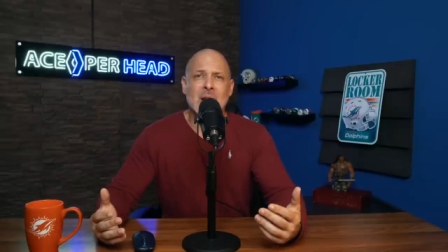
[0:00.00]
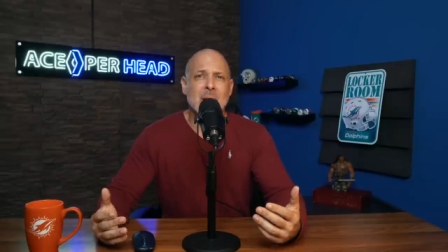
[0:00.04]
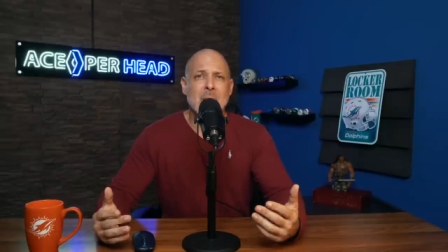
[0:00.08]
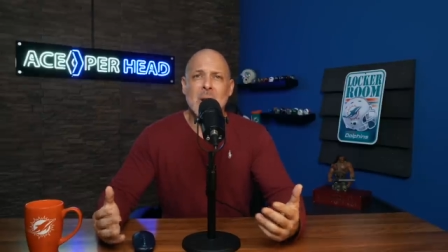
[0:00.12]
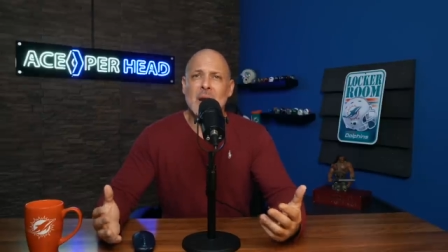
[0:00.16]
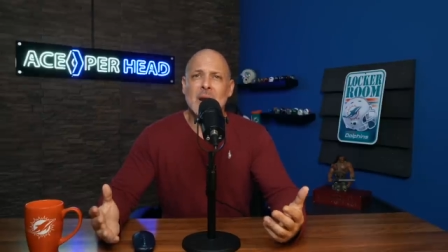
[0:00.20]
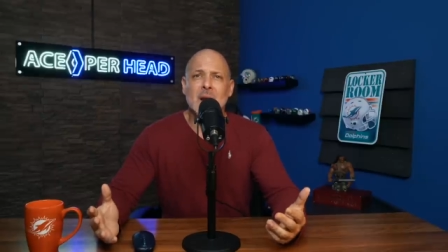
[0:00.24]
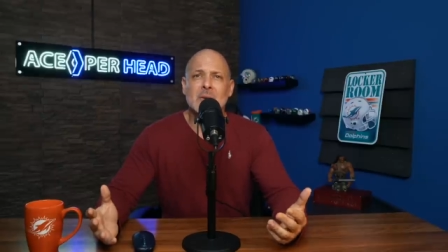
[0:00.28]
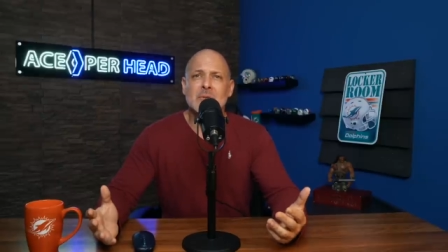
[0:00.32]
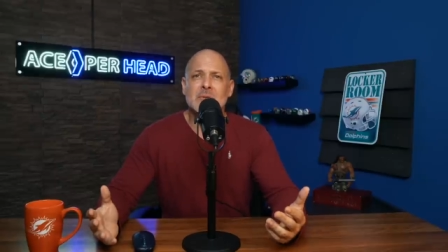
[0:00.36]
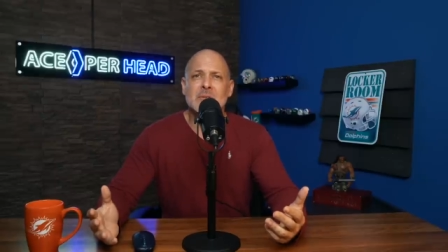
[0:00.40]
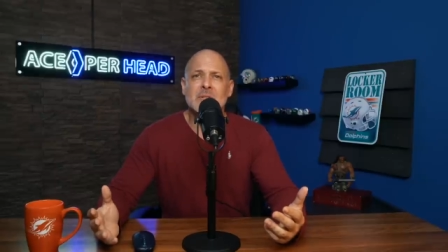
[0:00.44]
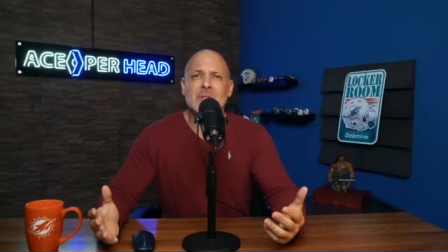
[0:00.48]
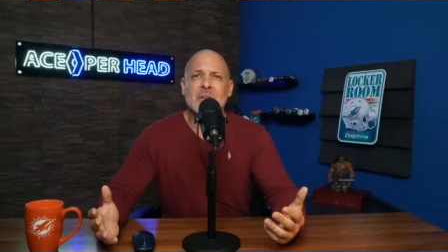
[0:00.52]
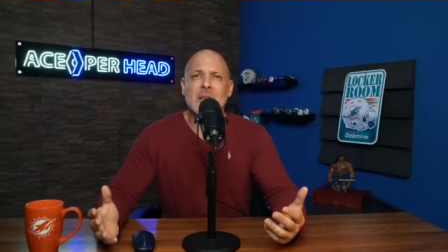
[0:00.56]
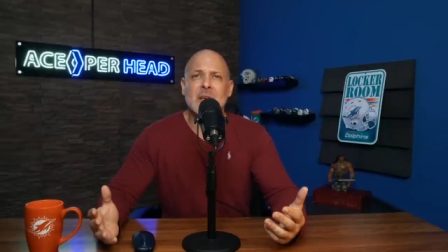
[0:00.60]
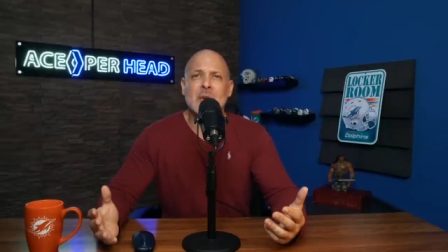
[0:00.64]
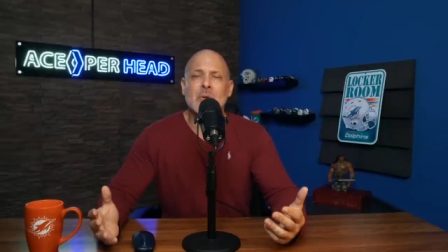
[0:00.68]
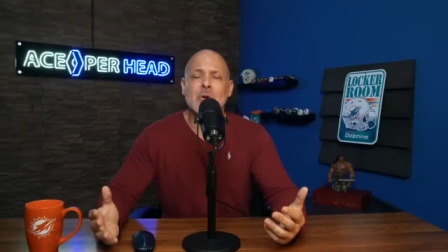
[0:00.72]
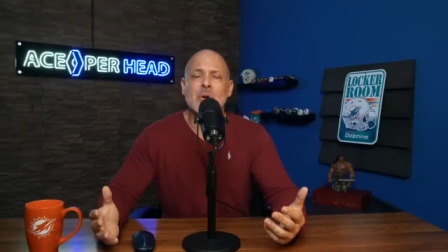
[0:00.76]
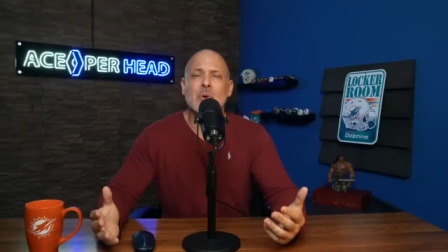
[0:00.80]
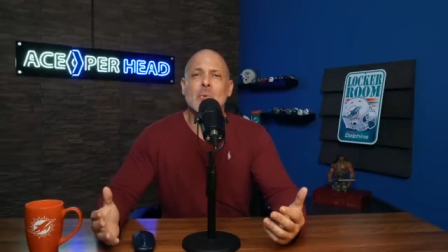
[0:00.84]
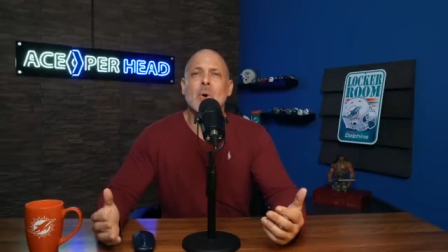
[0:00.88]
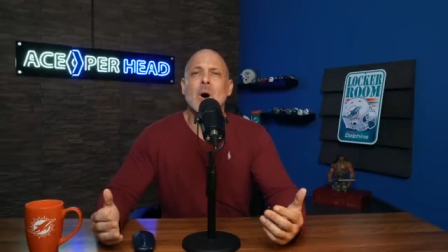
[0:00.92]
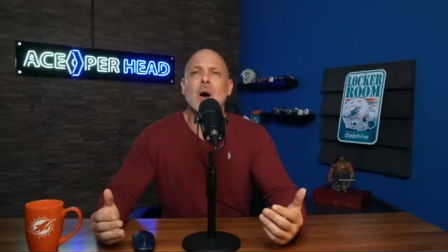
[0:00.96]
I'm not going to say who
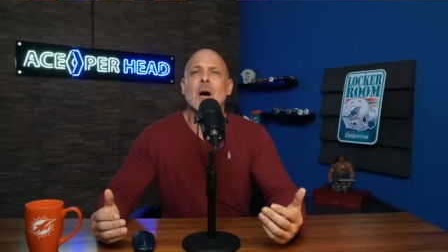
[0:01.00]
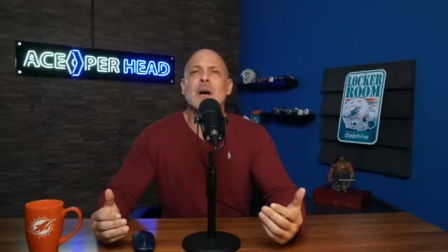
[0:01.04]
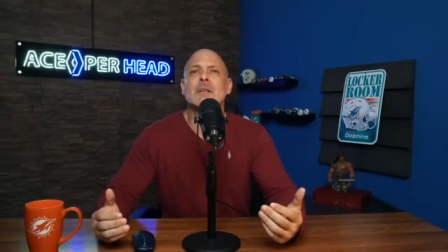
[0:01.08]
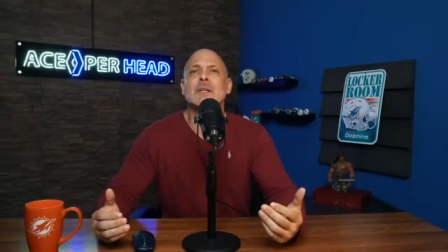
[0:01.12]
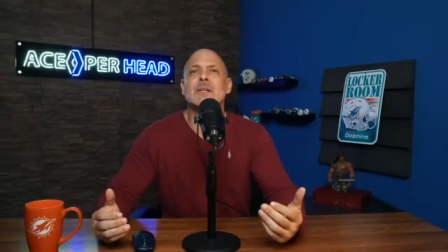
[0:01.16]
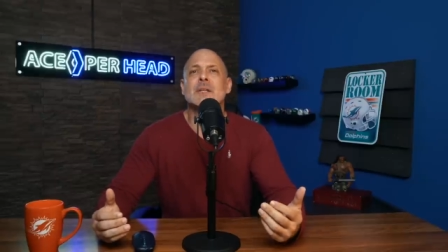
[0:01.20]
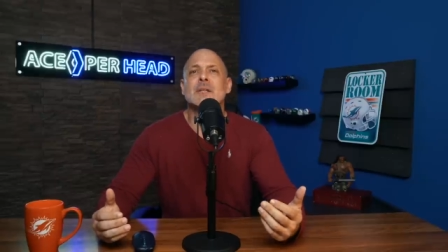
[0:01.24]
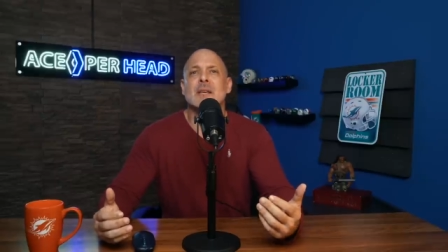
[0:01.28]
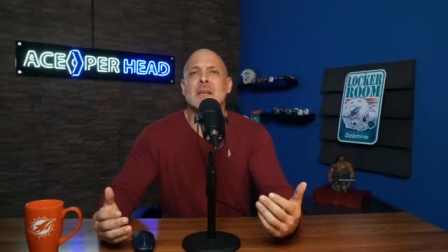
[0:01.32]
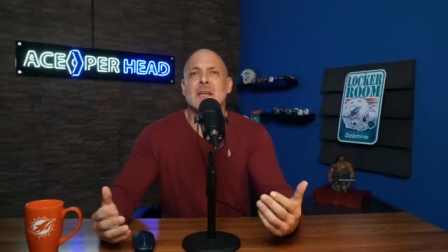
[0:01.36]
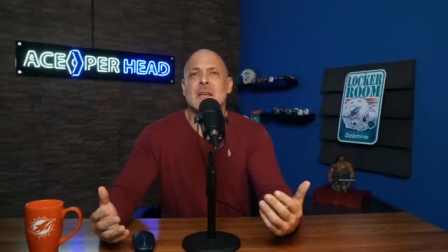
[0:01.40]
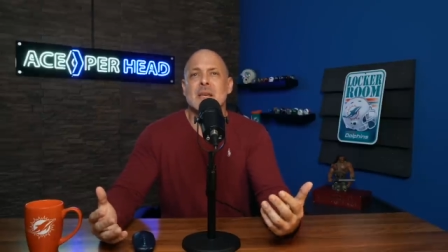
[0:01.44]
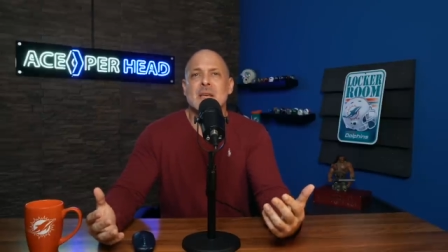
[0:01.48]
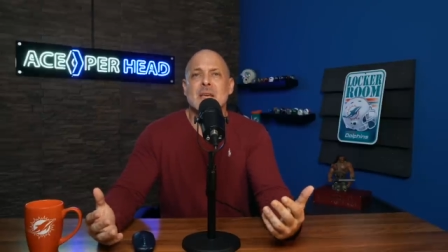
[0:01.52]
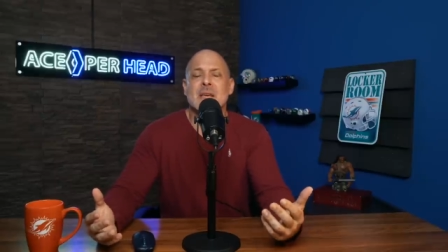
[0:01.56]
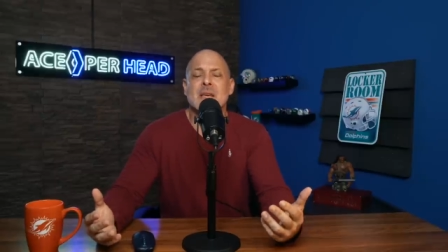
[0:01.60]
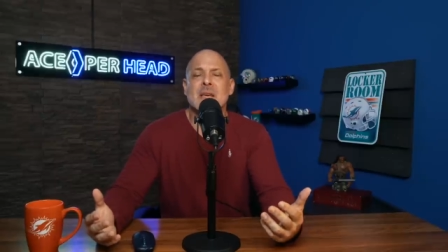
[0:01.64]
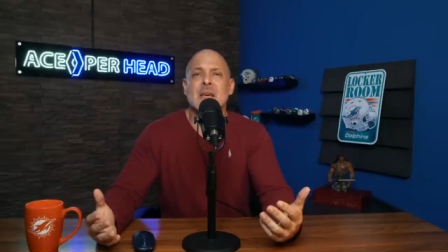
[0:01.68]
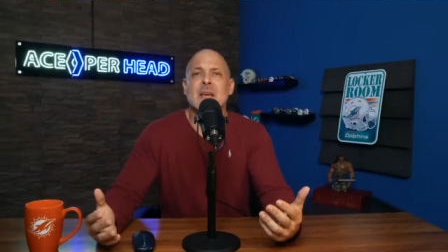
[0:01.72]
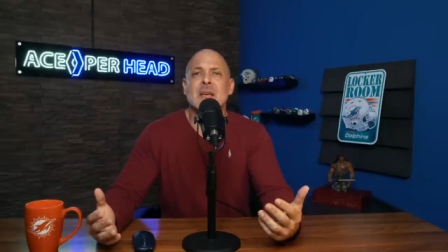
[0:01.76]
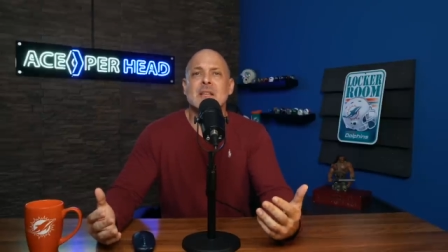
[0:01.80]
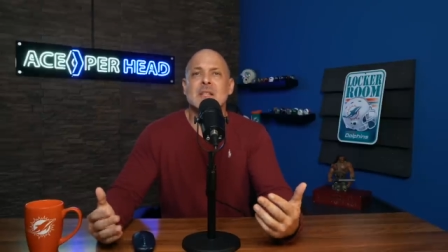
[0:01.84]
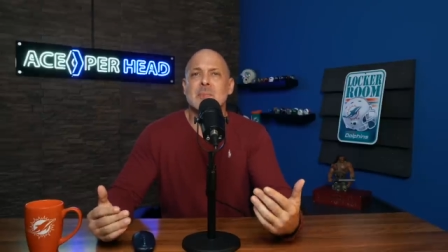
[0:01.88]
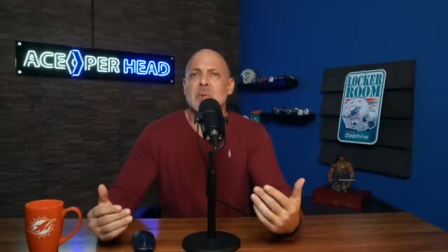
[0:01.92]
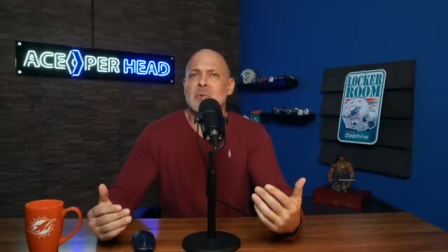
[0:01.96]
he was. He, he is.